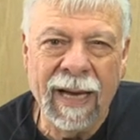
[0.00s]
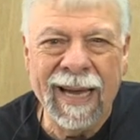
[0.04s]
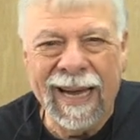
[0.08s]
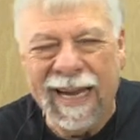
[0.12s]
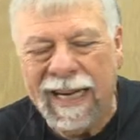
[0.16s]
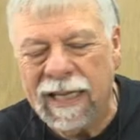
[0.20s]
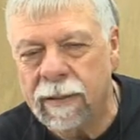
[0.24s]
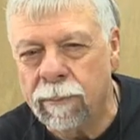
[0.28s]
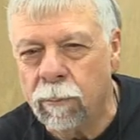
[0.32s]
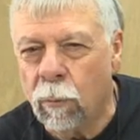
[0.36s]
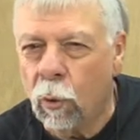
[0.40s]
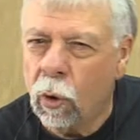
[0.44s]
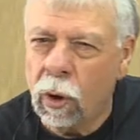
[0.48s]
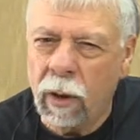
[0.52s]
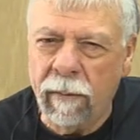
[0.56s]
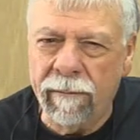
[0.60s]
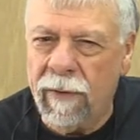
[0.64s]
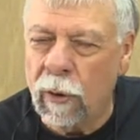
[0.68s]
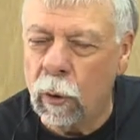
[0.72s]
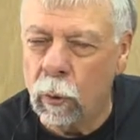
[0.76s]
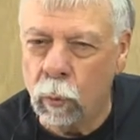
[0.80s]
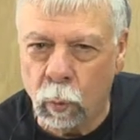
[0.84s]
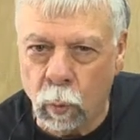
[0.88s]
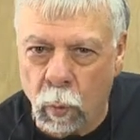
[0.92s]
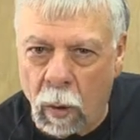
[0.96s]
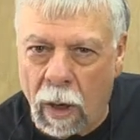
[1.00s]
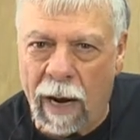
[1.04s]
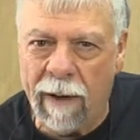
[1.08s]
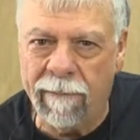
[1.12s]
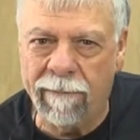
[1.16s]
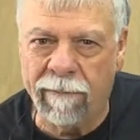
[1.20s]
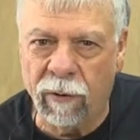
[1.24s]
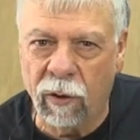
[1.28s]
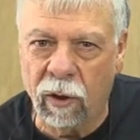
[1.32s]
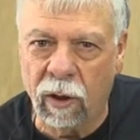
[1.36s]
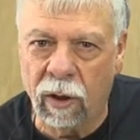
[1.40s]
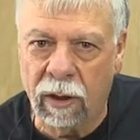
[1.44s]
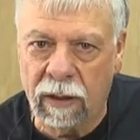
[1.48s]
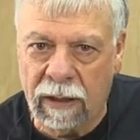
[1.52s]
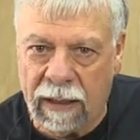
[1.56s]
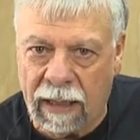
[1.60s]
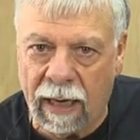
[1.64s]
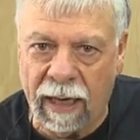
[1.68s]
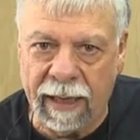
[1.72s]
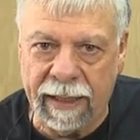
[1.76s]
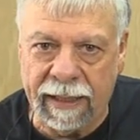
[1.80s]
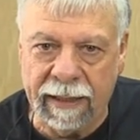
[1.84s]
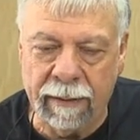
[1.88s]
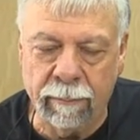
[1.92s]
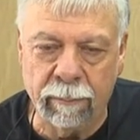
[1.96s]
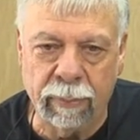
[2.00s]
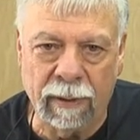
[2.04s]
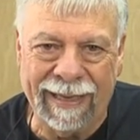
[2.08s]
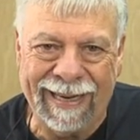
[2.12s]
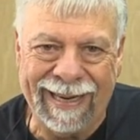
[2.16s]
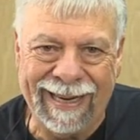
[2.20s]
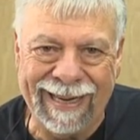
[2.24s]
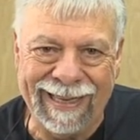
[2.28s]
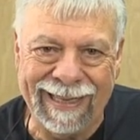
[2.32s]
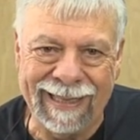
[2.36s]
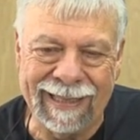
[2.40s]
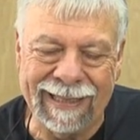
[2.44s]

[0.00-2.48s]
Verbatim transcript: it's more of a rougher cutting blade.